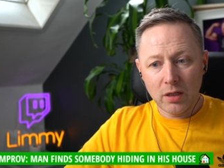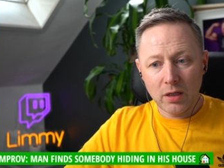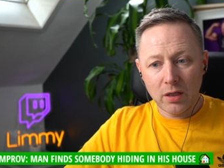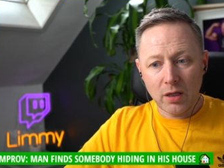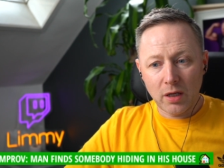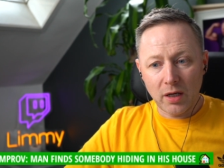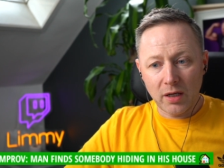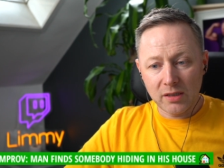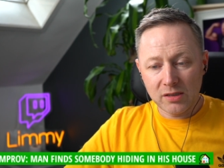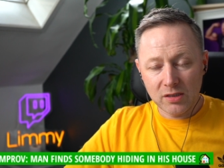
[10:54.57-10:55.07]

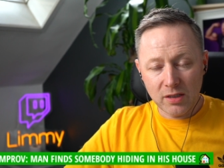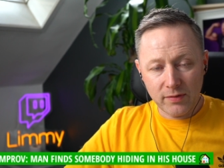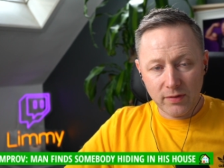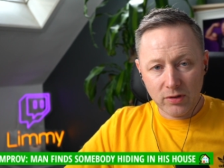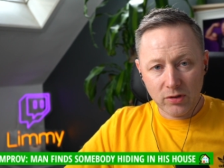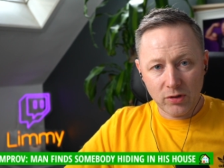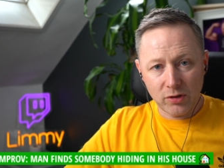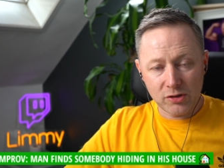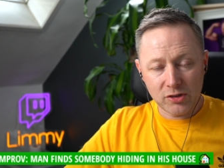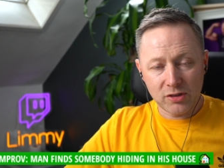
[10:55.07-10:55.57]
And he's never
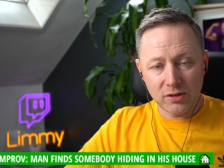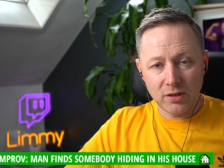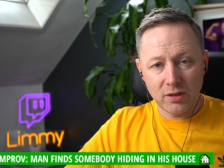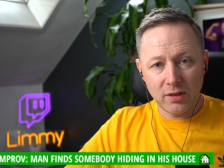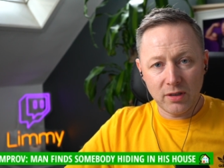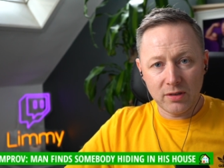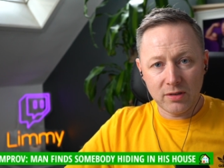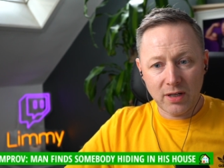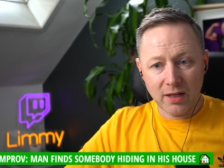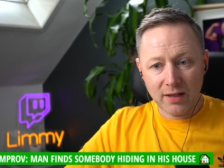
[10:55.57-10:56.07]
touching a
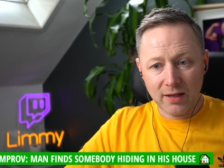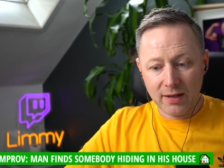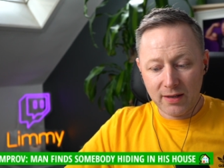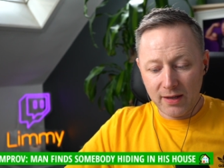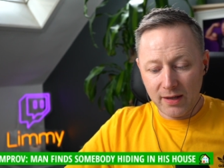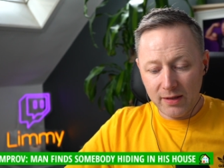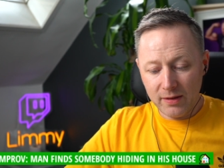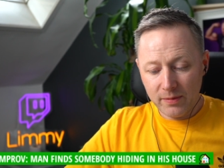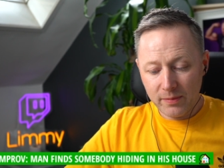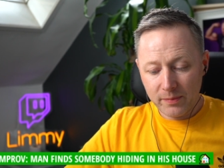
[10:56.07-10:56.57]
drink
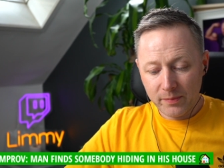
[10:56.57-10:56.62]
again.